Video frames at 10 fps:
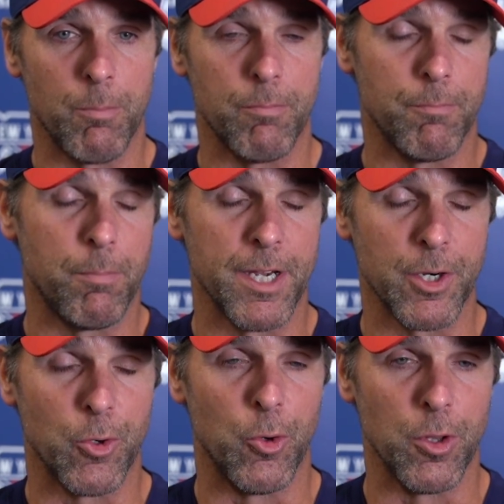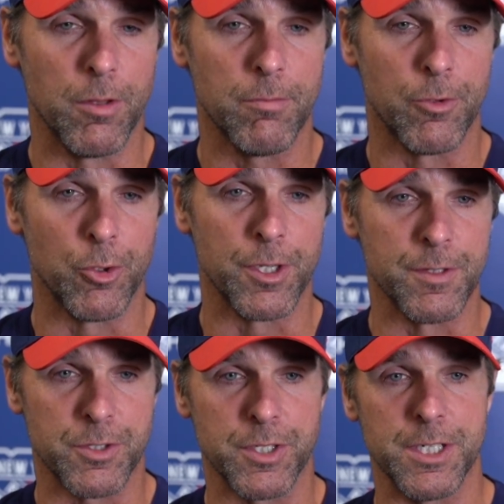up by a goal
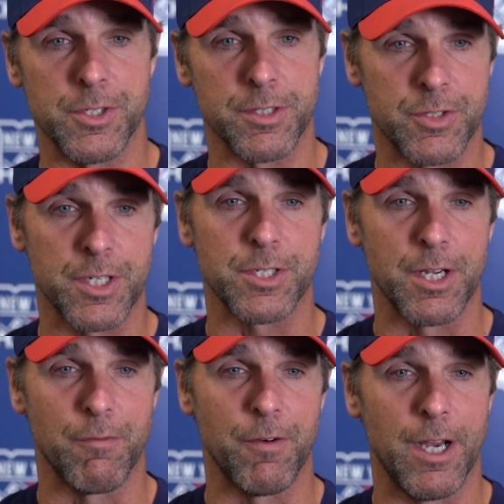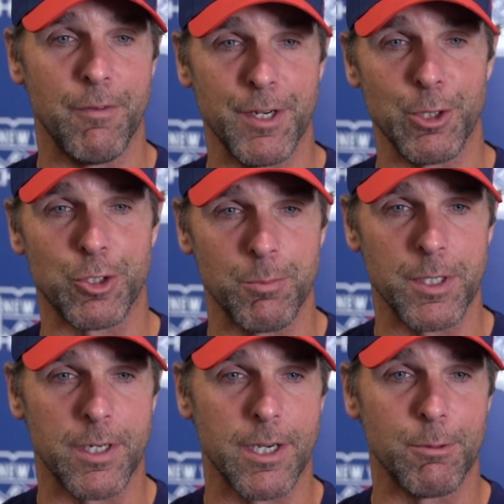early in the season, 6-on-5, and he looked
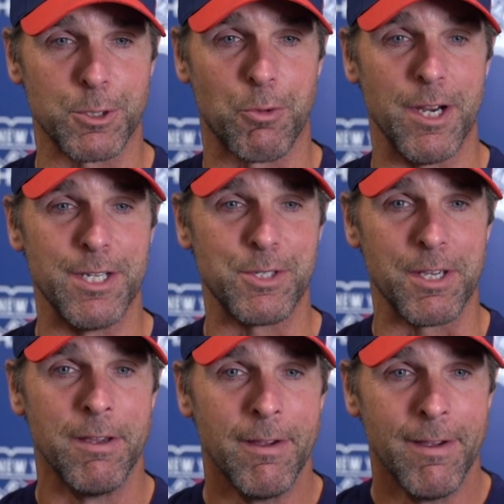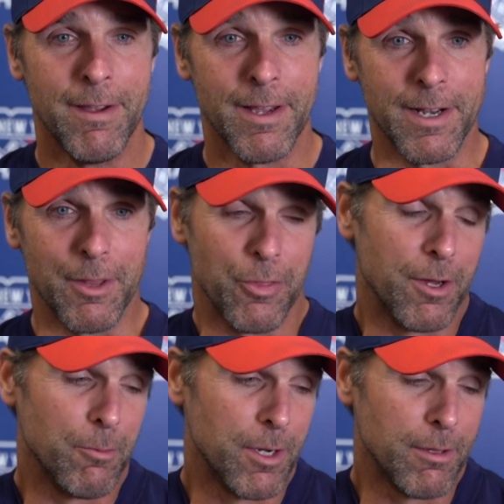at me like I was crazy. And I
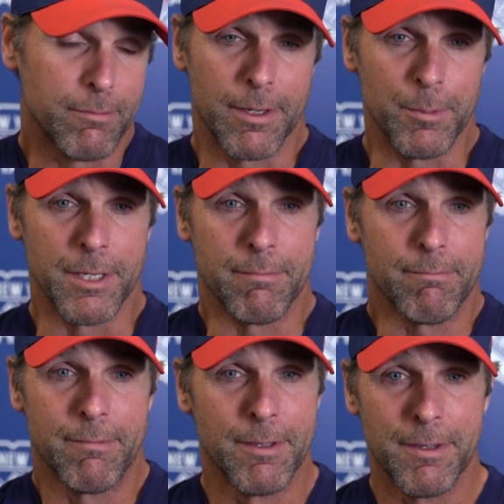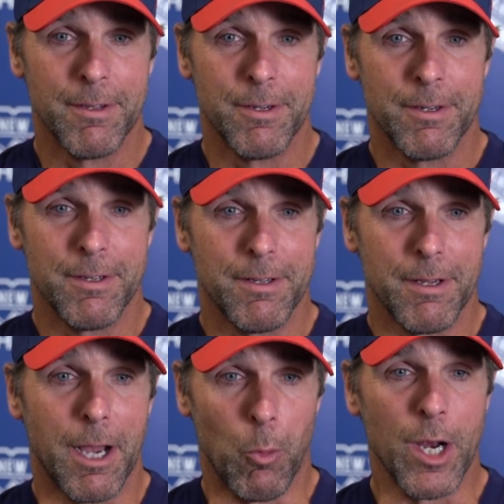thought, well, I mean,
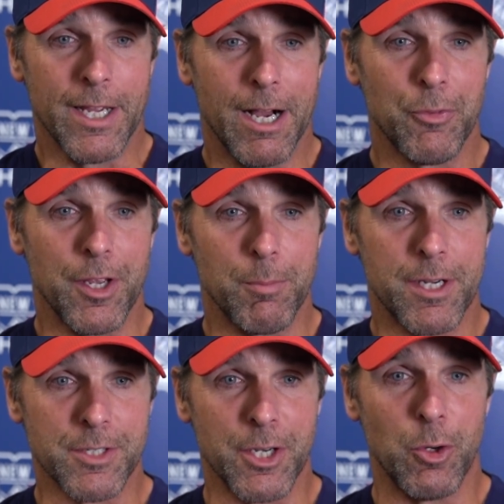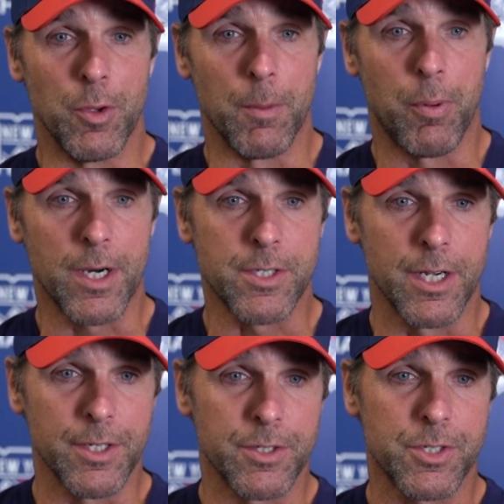I want you out there because I know when the
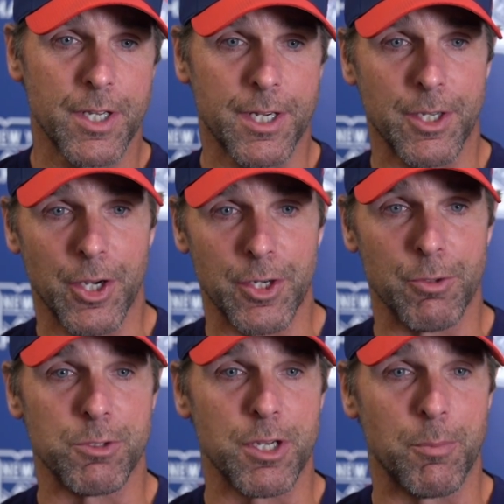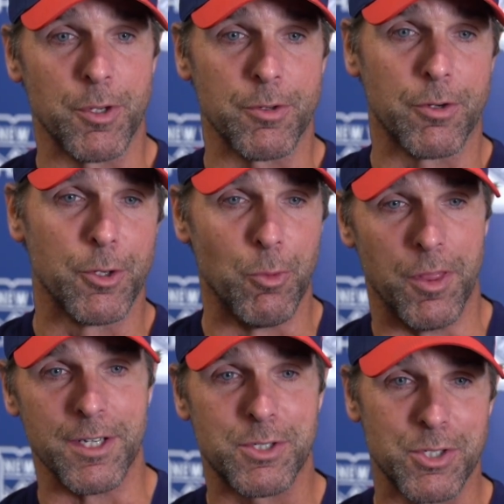puck's on your stick, you're going to do something good
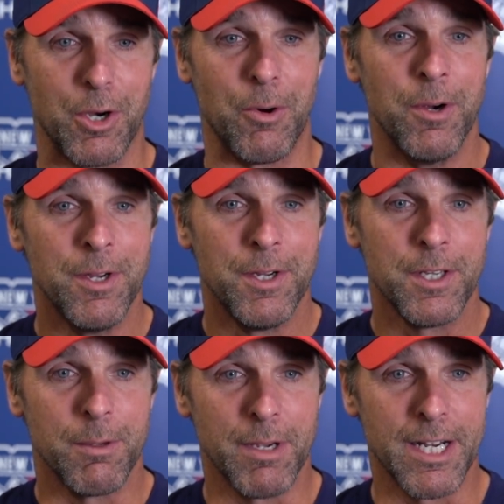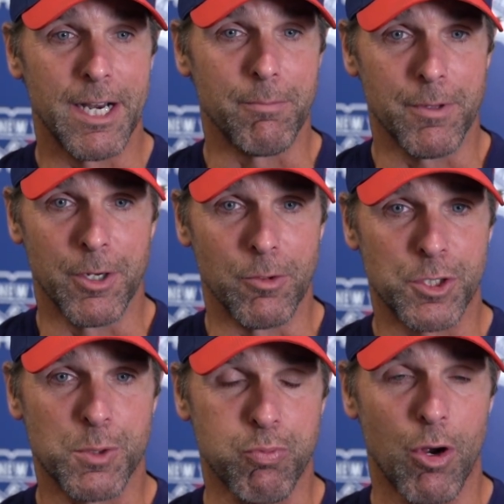with it. So you may not, you
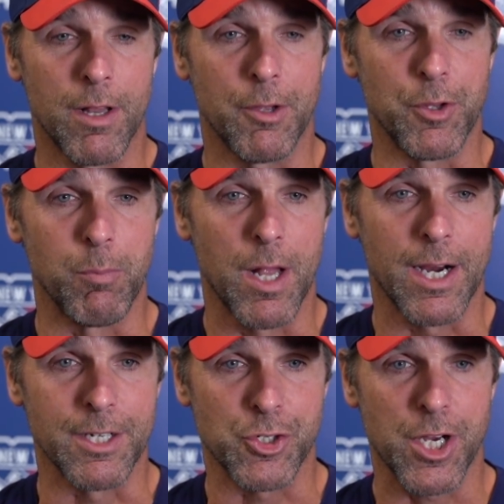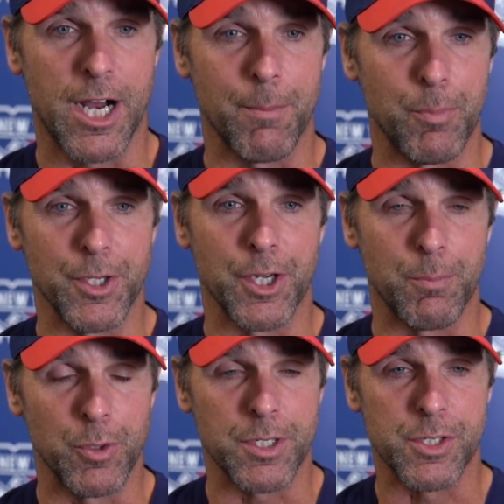know, sprawl out to block a shot, but you're
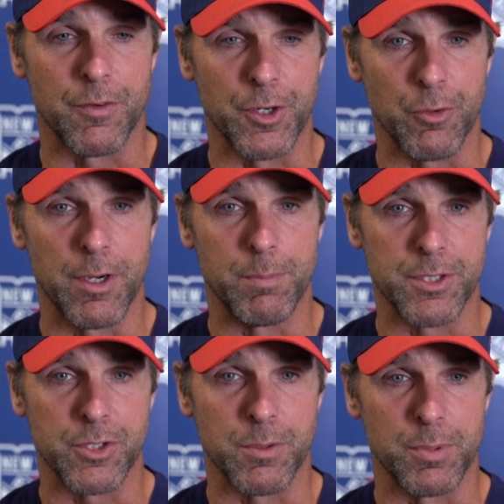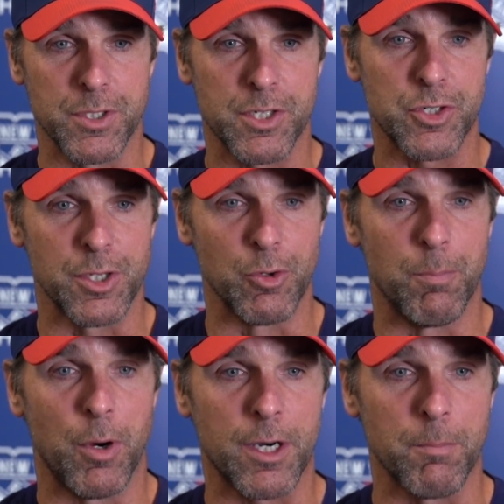going to put yourself in a great position
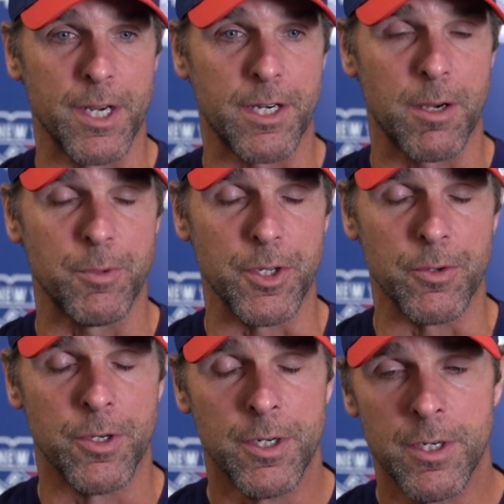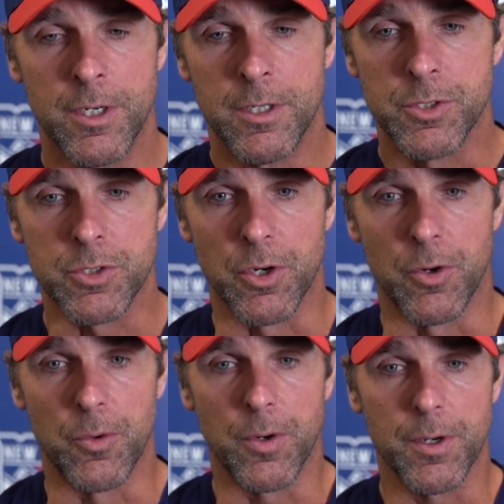where a puck might come to you.
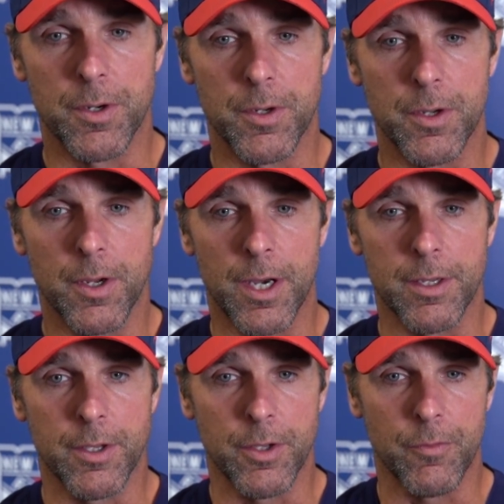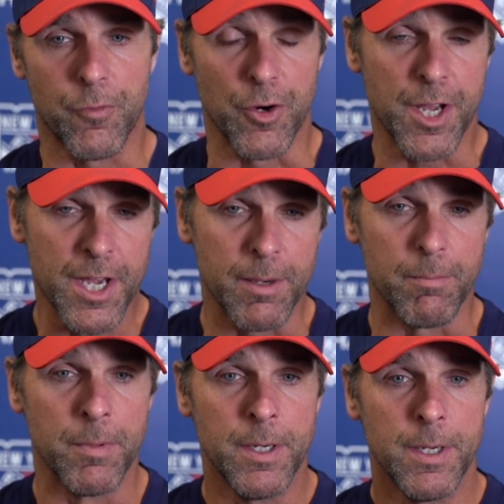So for
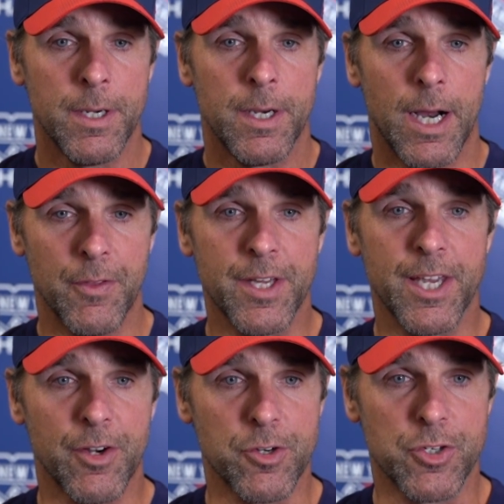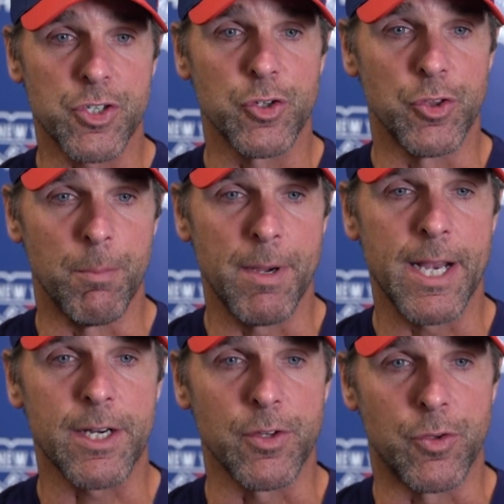him, I think he understood the
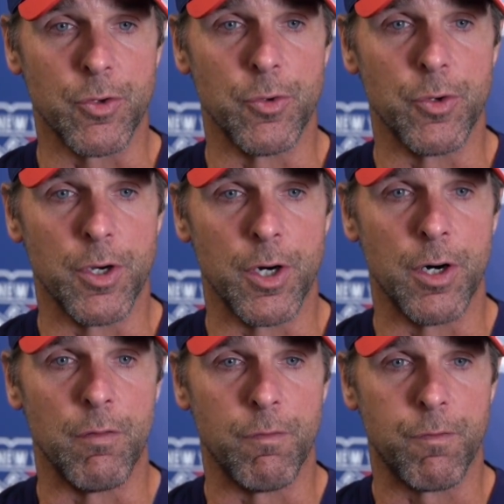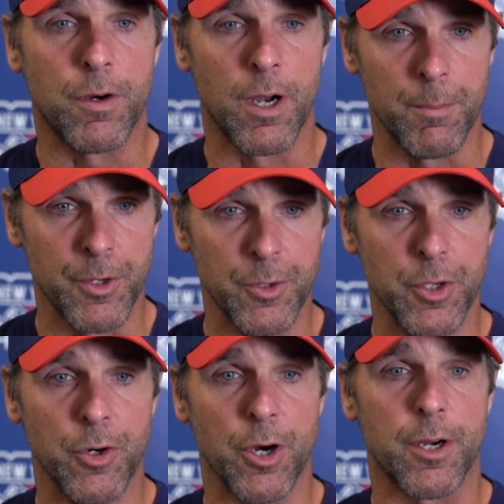magnitude of coming to
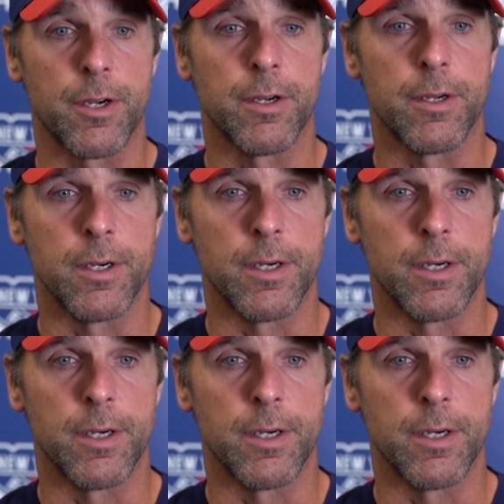New York,